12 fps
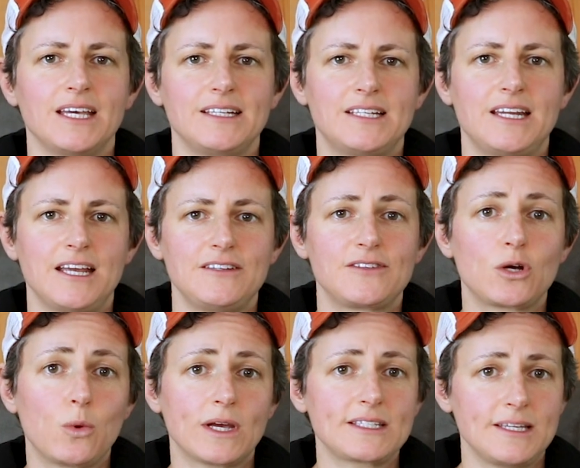In today's
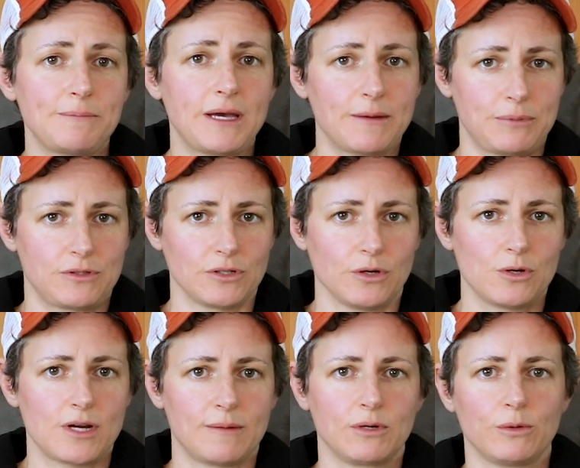quick tip
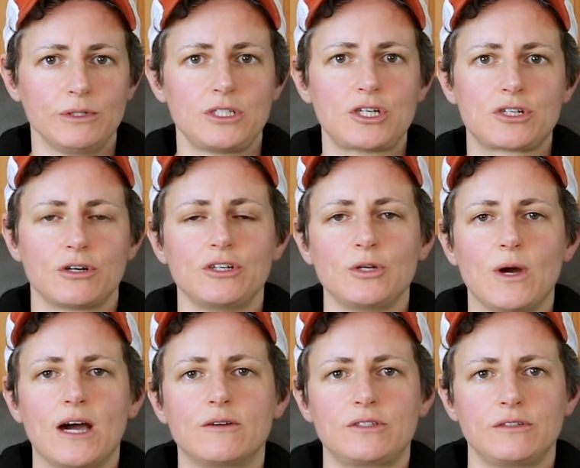episode, I'm going to show you
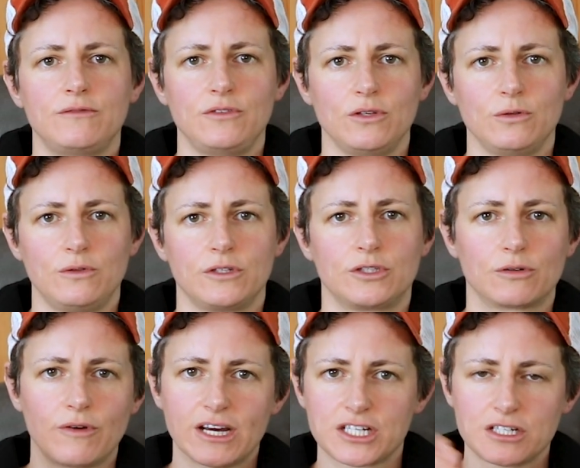how to view the
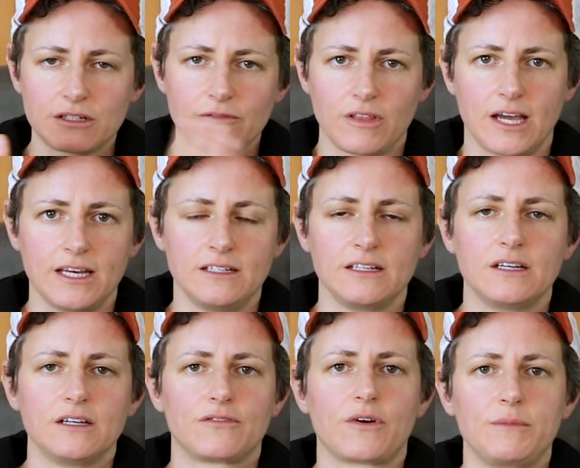direction of light
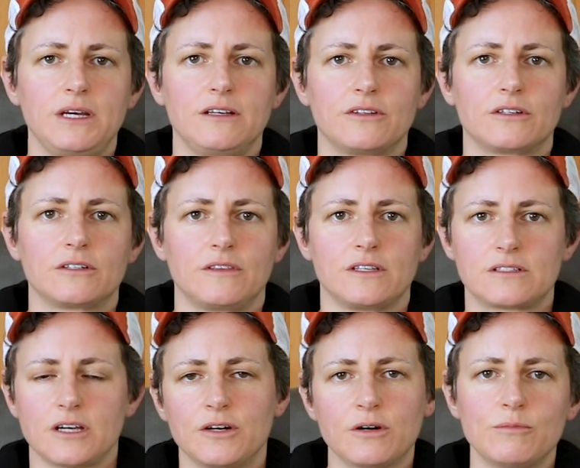from either the
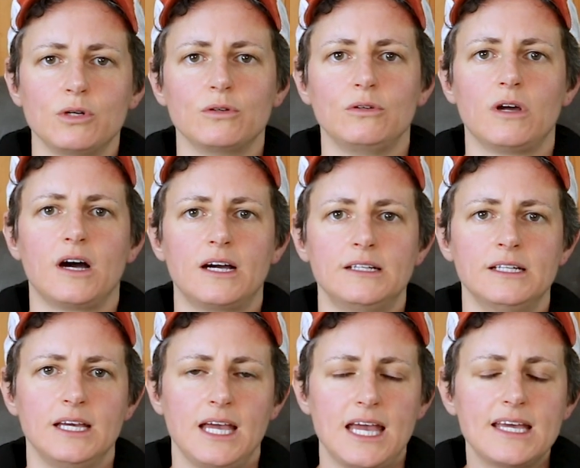sun or moon on
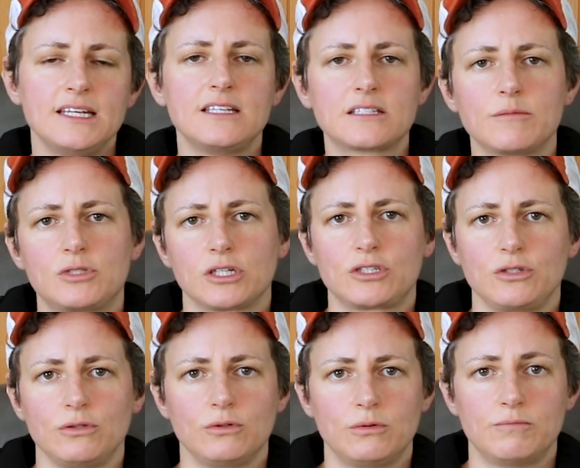any subject
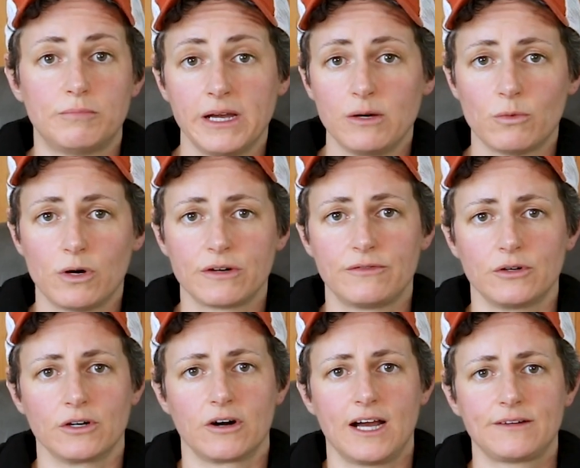you might want to
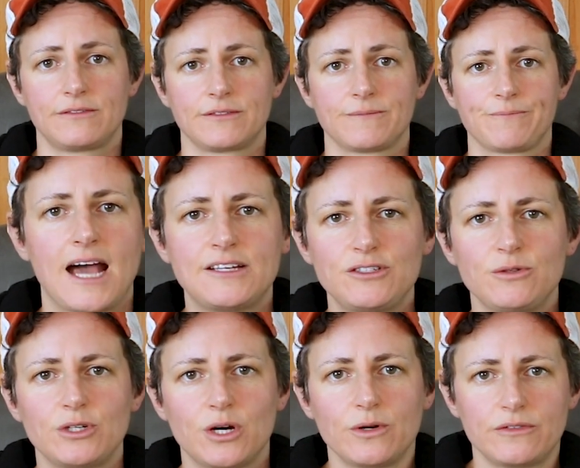photograph. As you
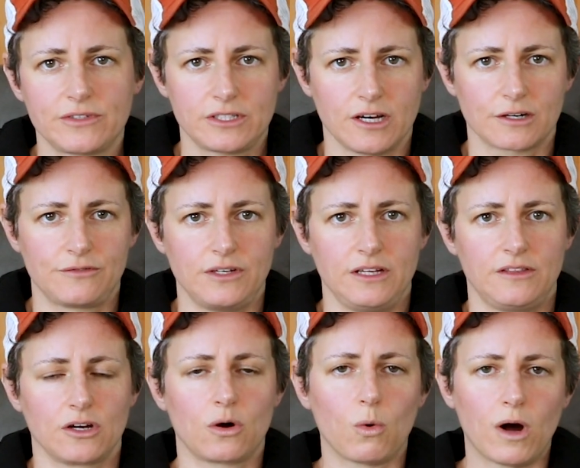know in photography,
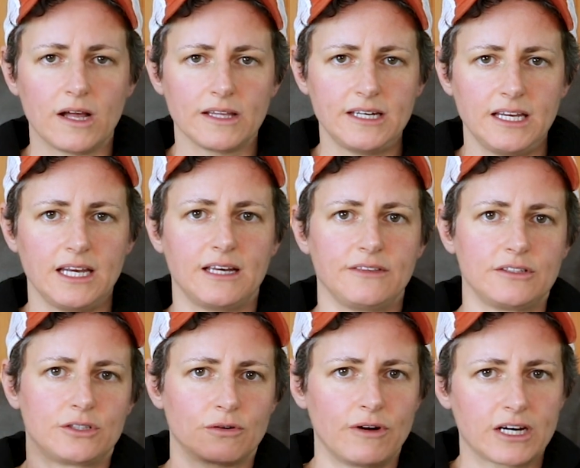the quality and the
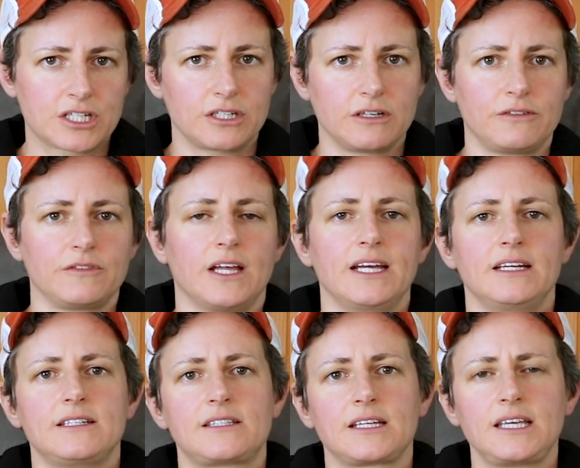direction of light
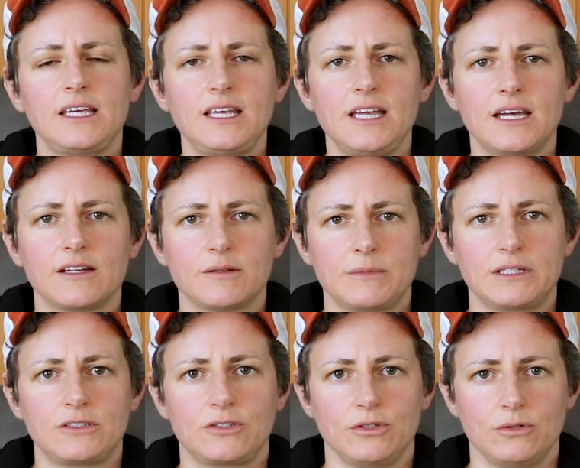is a key
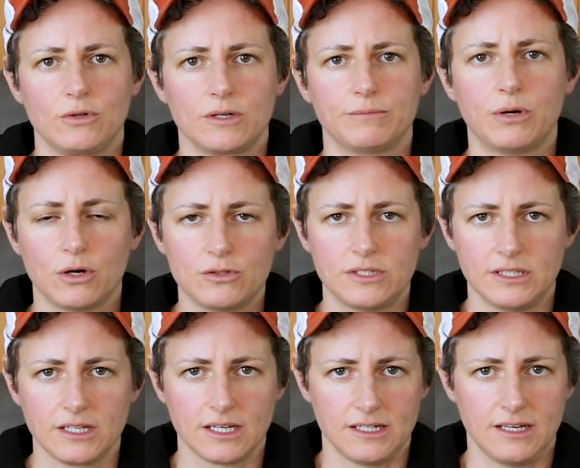element to
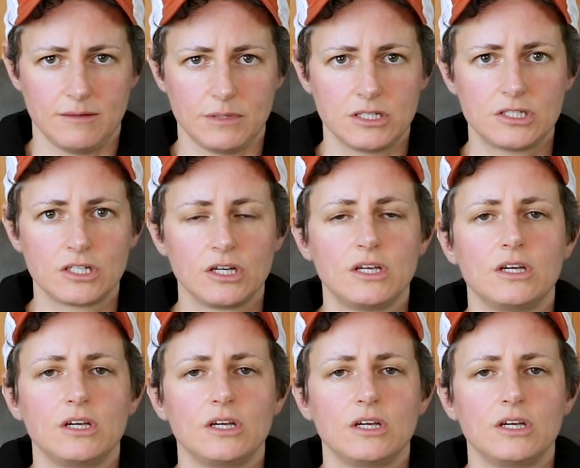composing an image.